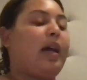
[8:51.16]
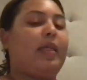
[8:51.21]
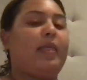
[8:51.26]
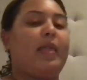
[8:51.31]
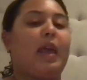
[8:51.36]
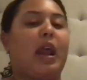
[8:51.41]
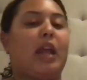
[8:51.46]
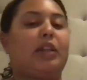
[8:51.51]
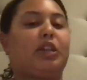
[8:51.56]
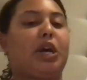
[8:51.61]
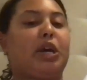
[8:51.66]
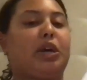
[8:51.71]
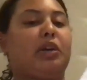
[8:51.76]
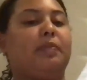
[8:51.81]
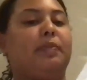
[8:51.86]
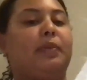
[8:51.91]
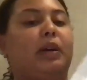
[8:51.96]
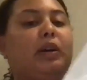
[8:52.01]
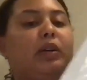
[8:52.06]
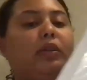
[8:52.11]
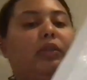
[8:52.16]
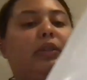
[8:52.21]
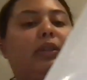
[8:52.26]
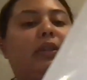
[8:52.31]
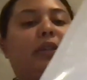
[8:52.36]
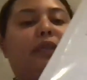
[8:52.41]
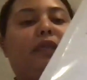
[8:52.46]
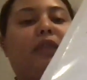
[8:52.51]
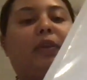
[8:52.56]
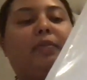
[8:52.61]
And then I talk about
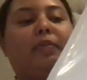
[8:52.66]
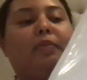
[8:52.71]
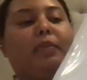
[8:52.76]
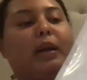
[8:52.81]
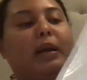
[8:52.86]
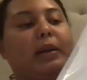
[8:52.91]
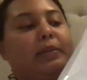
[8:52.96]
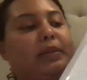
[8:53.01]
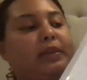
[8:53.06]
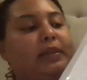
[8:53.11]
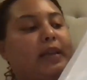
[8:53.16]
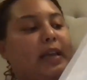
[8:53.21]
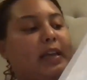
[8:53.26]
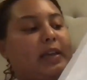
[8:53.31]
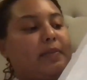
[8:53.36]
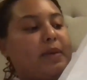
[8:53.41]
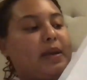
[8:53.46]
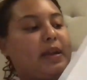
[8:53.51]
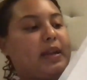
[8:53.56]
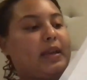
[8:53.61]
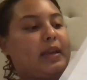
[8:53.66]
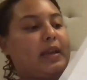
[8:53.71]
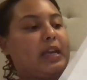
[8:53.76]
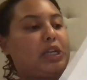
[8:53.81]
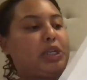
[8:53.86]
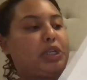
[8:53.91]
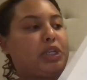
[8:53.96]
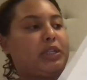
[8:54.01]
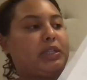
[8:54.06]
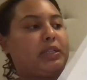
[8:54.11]
different psych
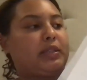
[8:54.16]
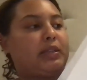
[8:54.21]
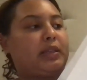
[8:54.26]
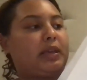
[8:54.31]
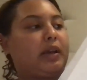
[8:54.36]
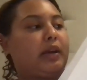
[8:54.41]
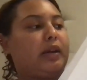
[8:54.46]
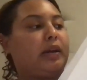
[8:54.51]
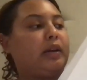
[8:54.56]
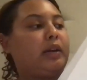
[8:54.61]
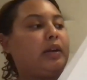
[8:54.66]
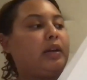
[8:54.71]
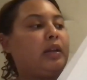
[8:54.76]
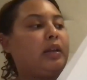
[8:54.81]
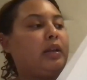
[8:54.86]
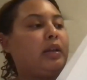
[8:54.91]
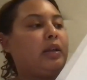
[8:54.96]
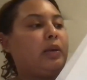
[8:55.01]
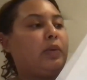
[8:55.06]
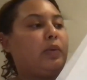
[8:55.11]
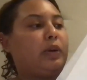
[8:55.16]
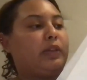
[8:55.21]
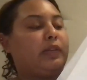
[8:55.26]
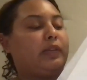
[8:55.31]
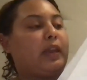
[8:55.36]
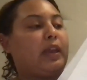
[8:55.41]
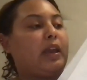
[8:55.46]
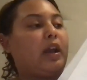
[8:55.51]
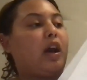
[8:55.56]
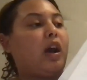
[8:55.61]
medications there, what
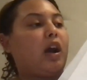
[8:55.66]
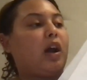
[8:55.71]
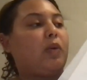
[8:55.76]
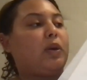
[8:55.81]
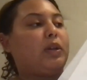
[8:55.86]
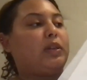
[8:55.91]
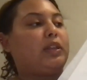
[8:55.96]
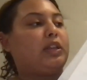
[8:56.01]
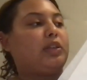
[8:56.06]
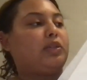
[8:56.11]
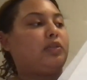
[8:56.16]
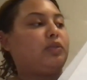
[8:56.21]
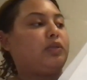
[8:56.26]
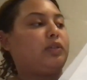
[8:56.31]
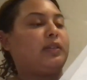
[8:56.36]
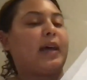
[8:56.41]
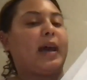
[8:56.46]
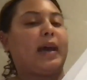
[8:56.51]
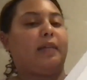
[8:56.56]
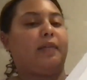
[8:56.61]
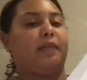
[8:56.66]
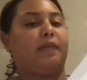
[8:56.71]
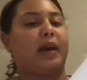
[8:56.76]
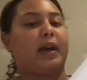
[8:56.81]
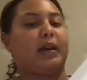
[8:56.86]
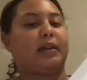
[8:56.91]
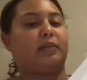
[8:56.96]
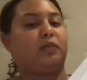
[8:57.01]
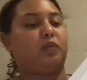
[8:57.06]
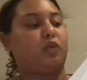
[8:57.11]
they are, what they do, side
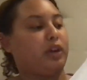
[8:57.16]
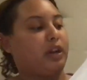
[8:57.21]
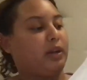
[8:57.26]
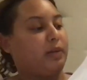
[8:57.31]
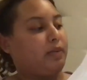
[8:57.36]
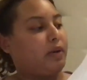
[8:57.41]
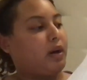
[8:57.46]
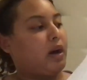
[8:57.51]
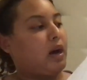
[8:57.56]
effects, warning